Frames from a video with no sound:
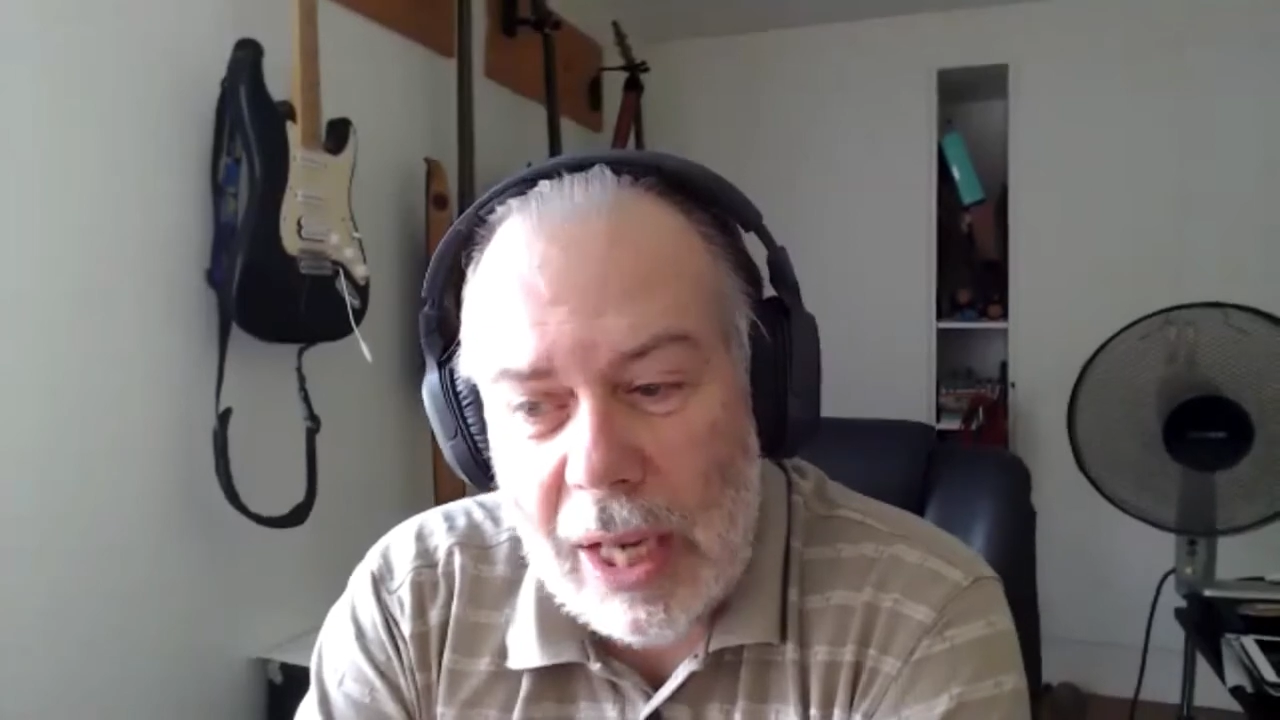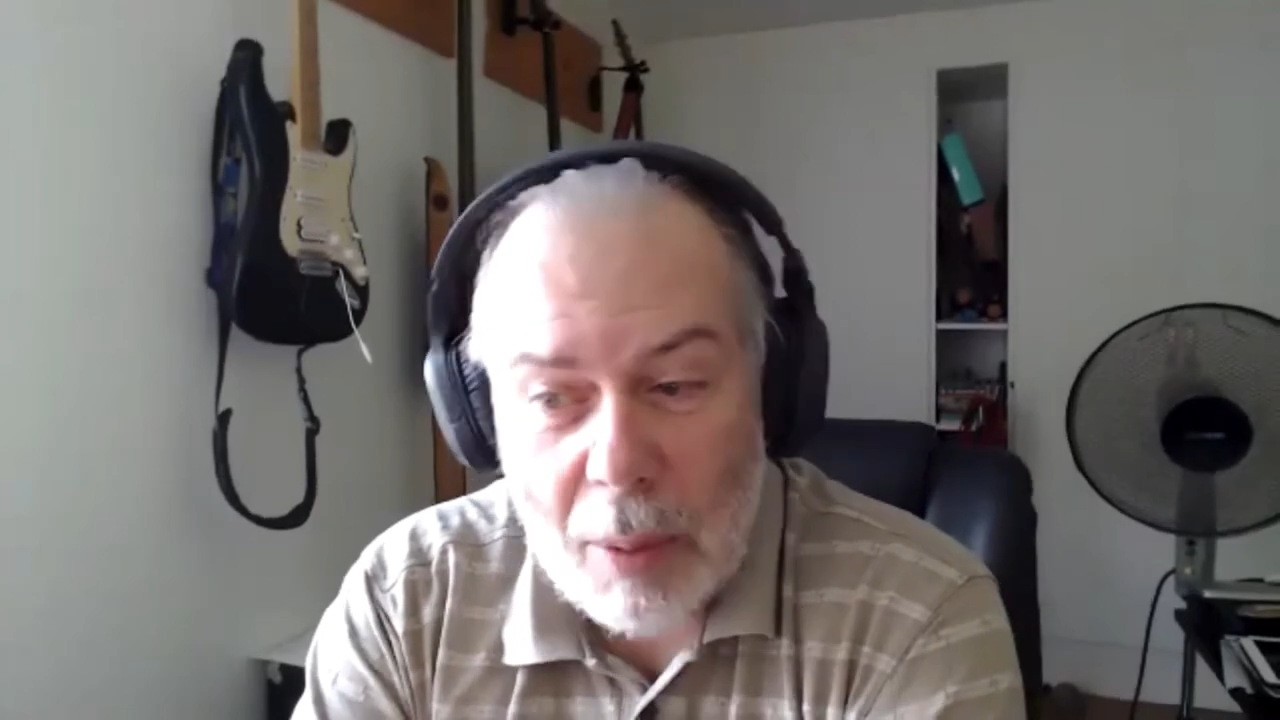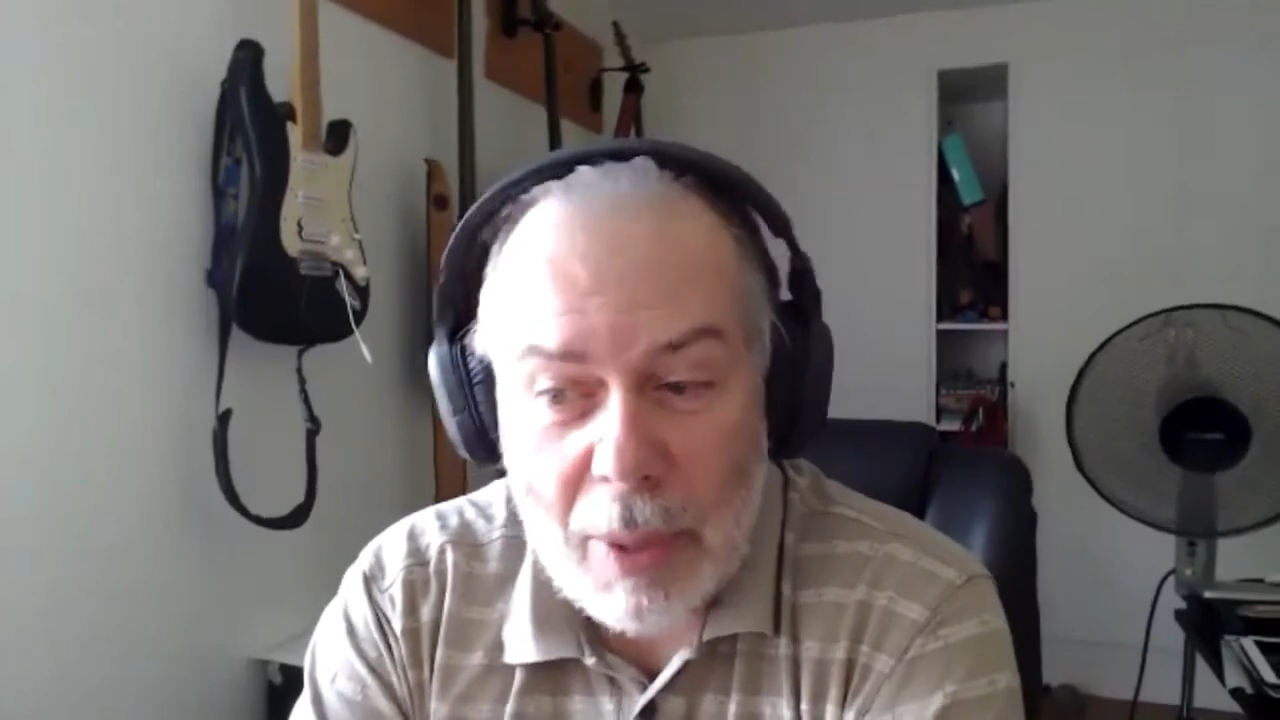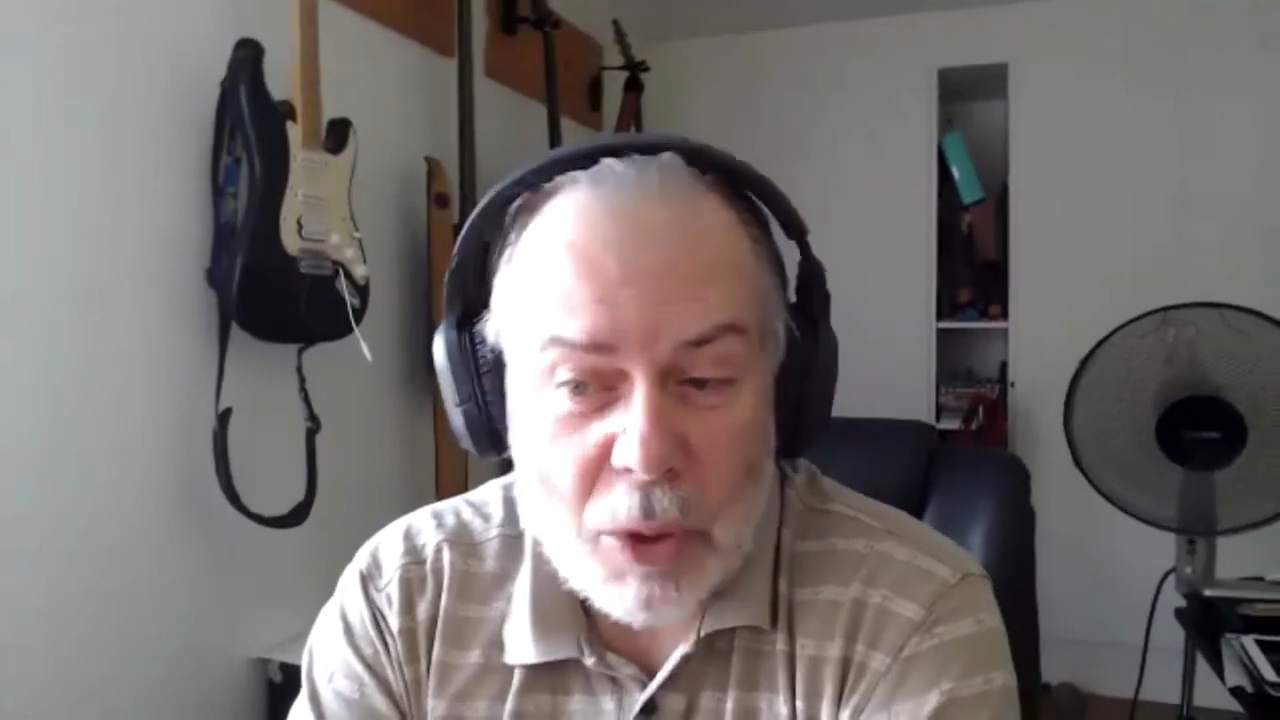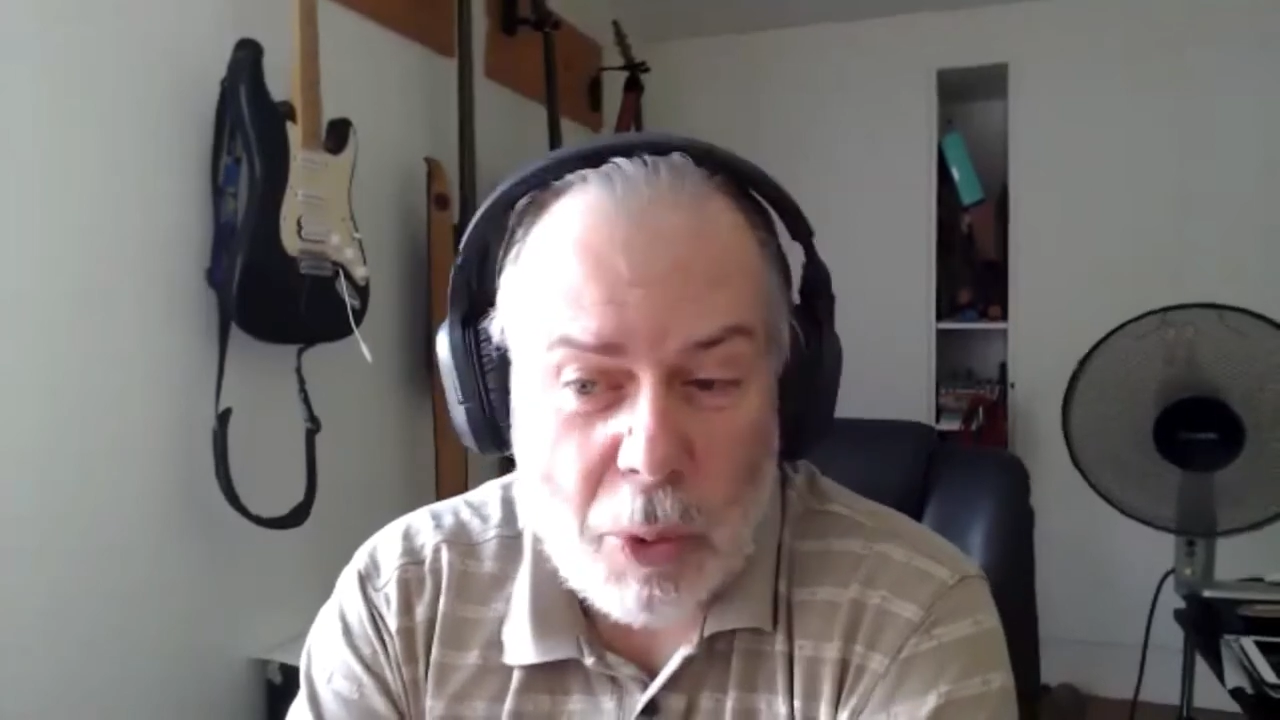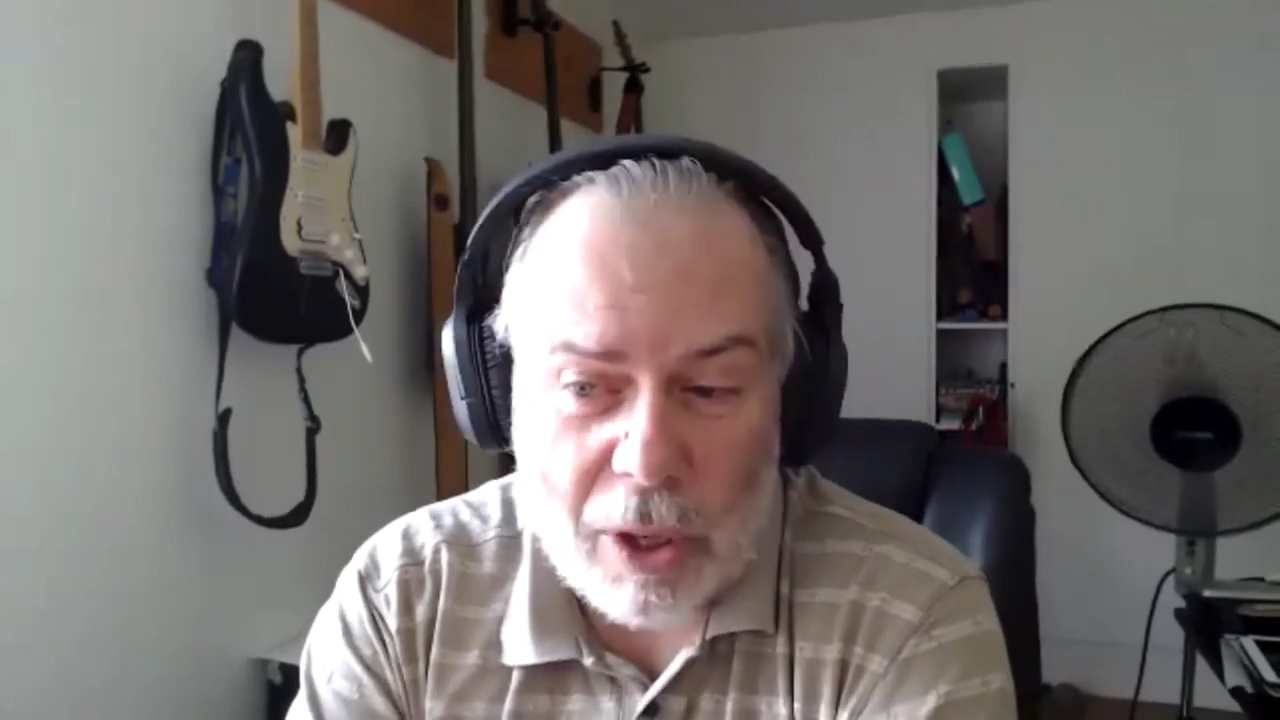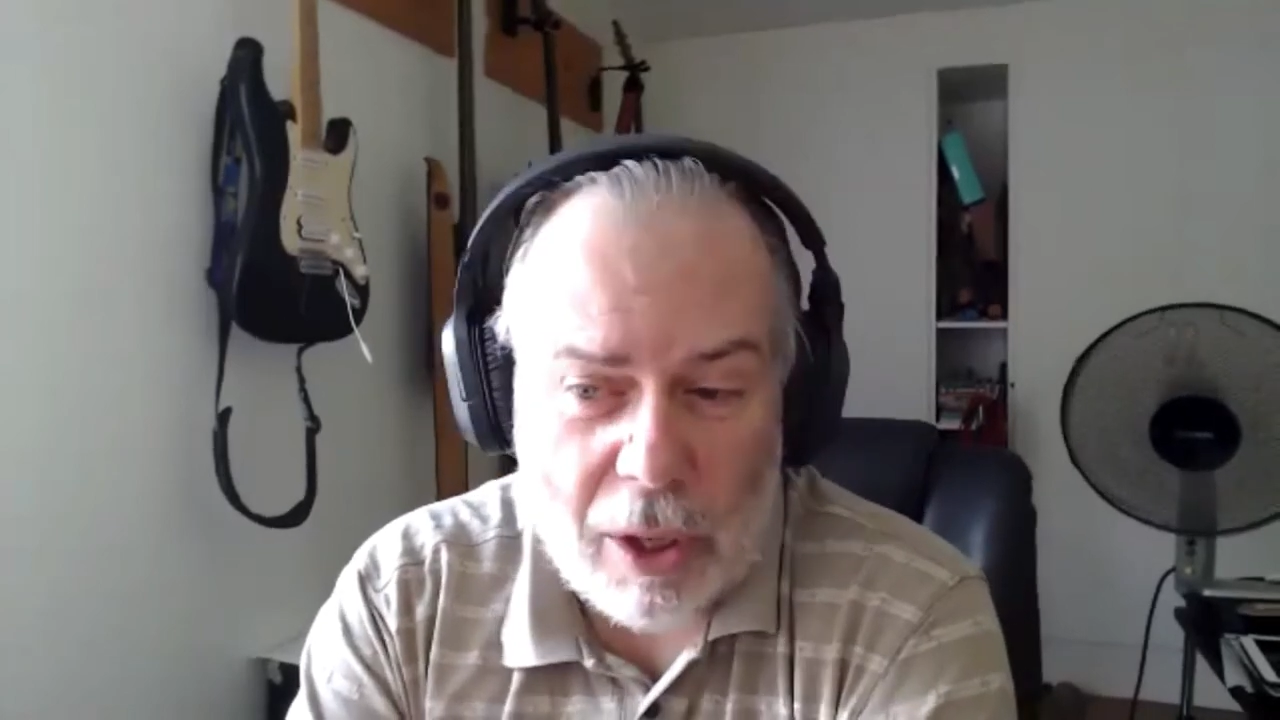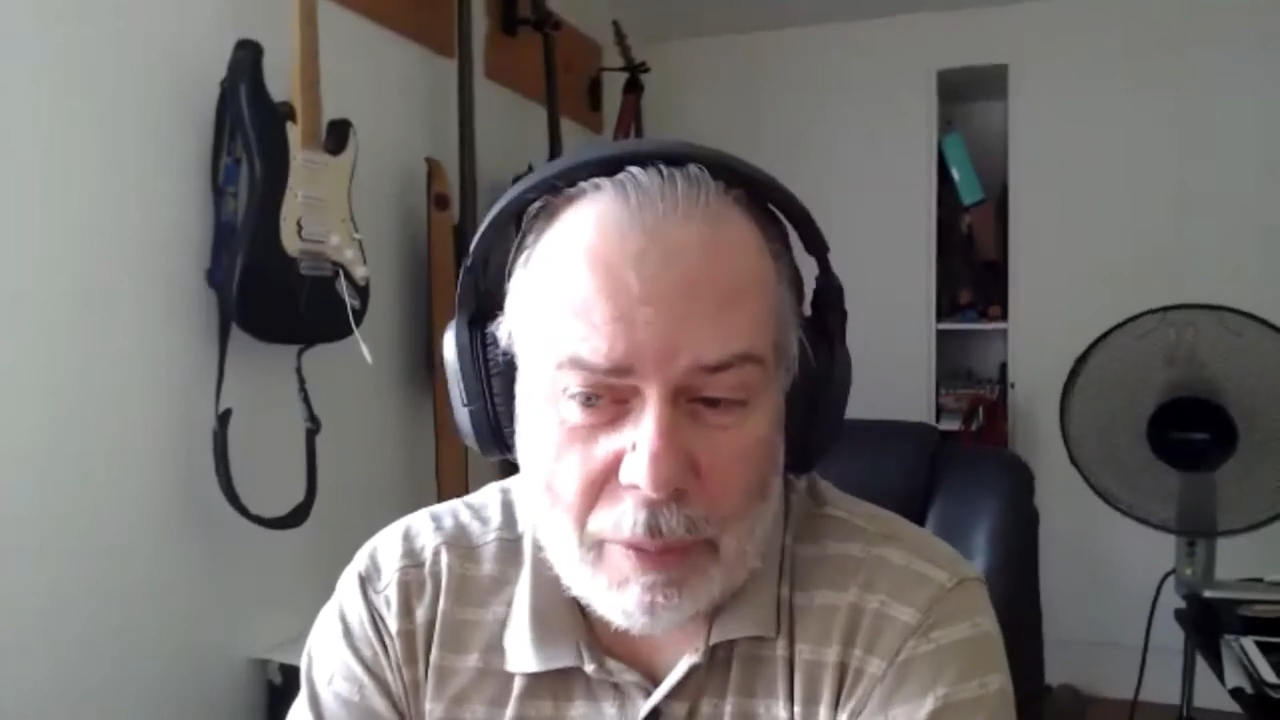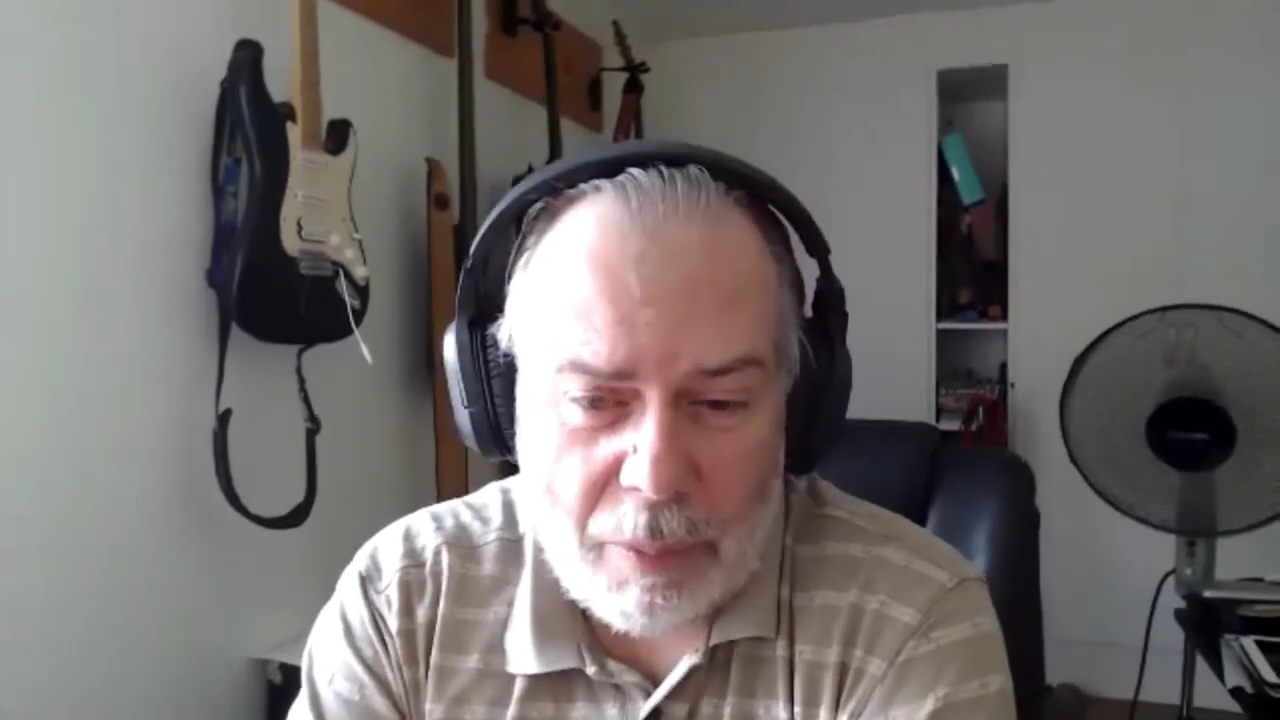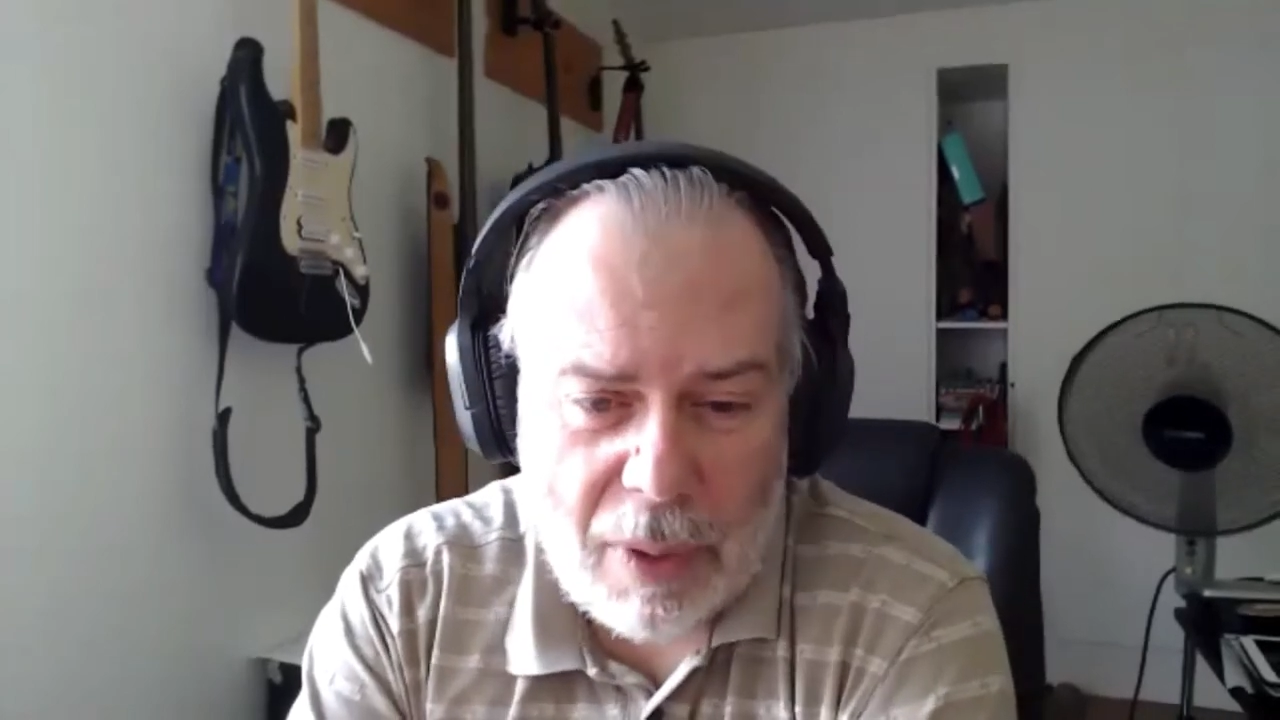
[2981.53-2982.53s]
EMS worker?